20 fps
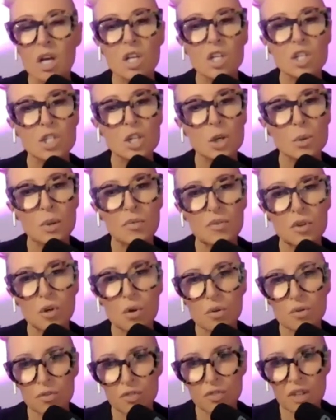So if
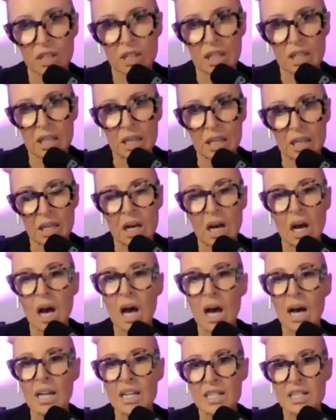you're feeling
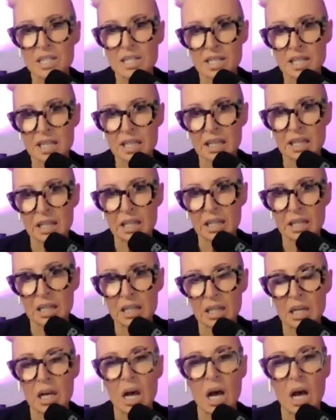unseen,
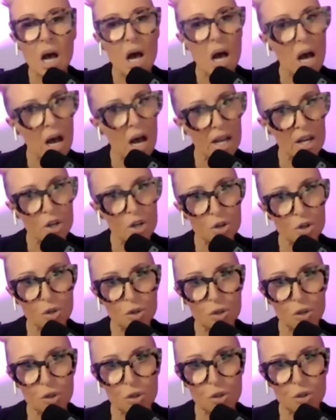
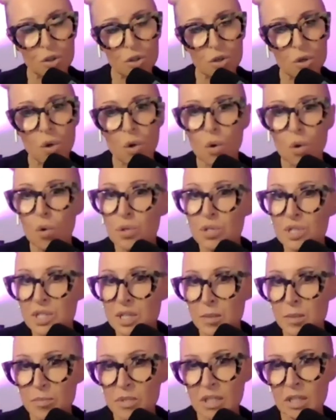unheard, or
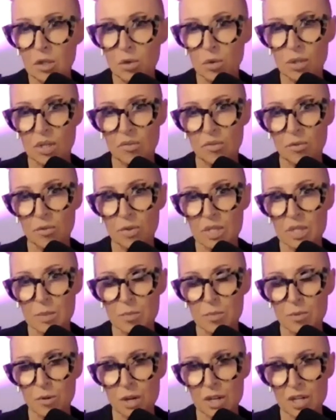simply looking for
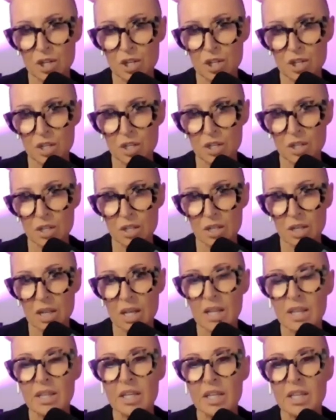inspiration,
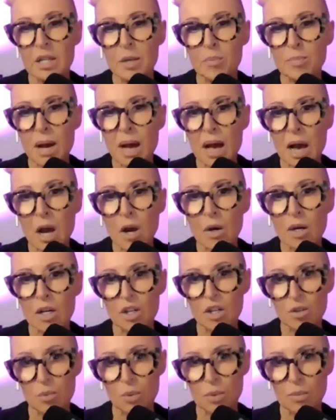then the Power
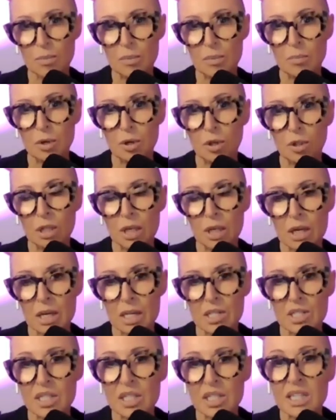of Women
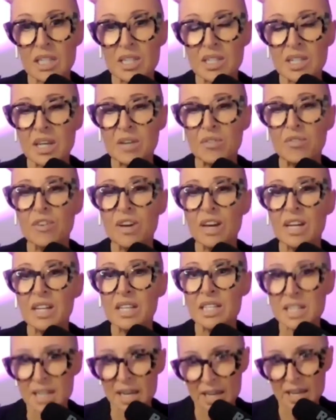podcast is a
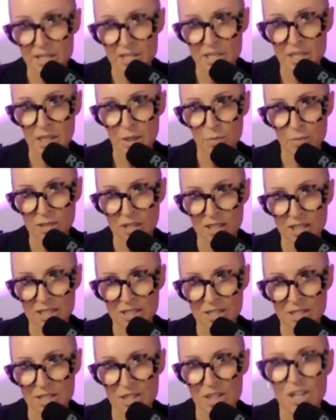fantastic
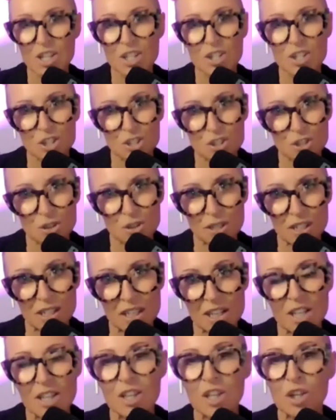place to join
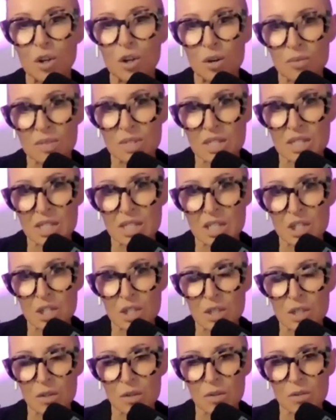the
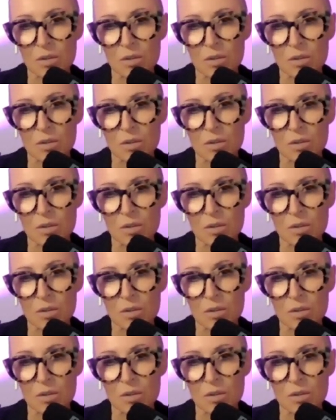conversation.